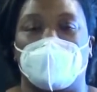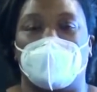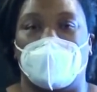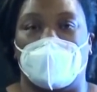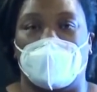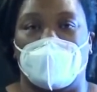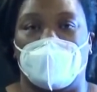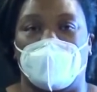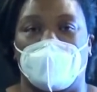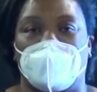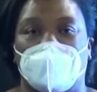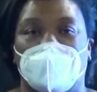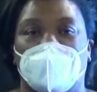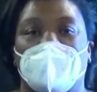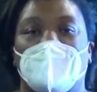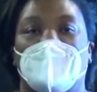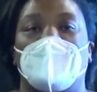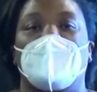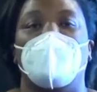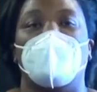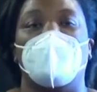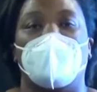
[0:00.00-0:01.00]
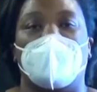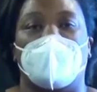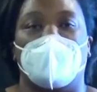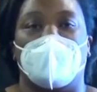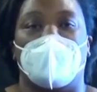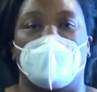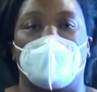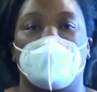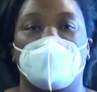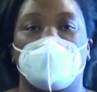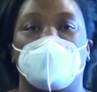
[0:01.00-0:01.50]
paper
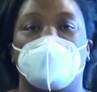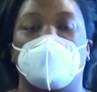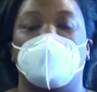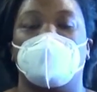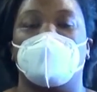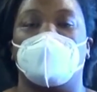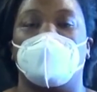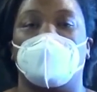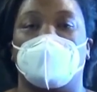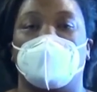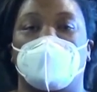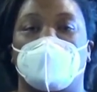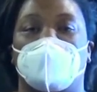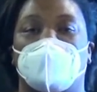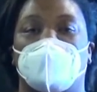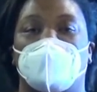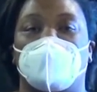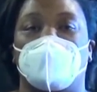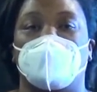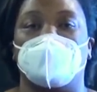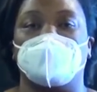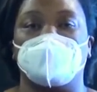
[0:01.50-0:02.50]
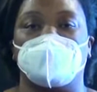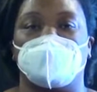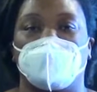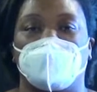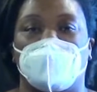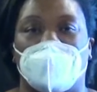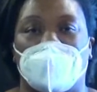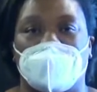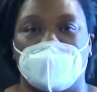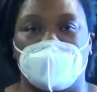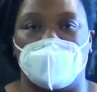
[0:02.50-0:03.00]
where once the
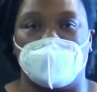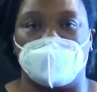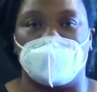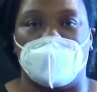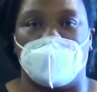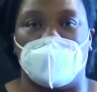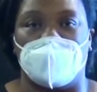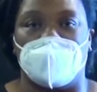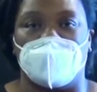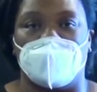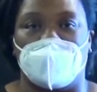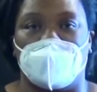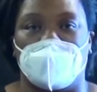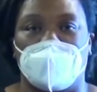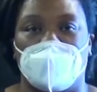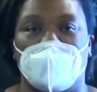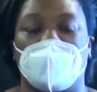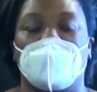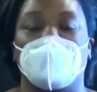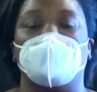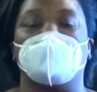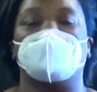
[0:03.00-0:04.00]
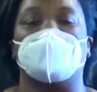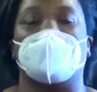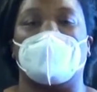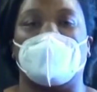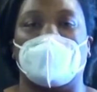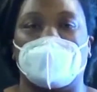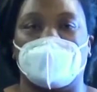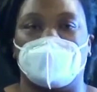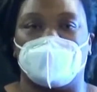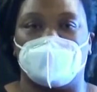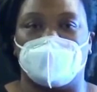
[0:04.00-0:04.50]
writing was on there, it was
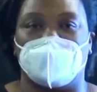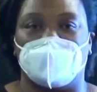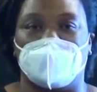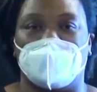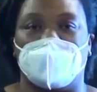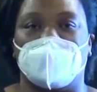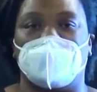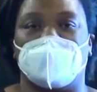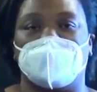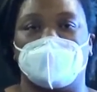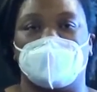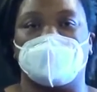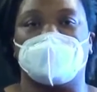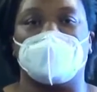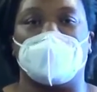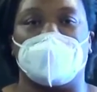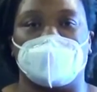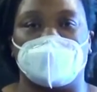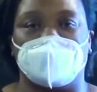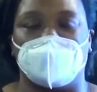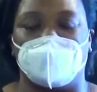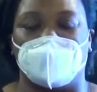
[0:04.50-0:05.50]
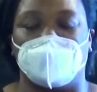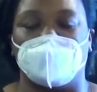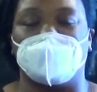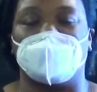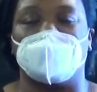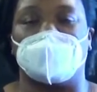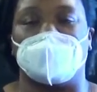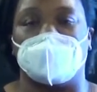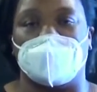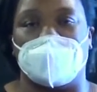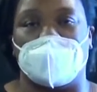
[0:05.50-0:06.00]
actually undetectable
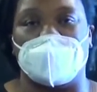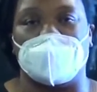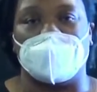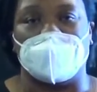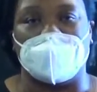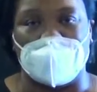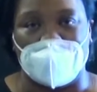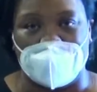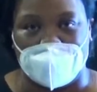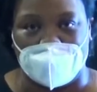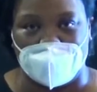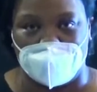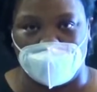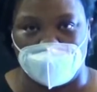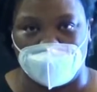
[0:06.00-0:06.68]
to the naked eye.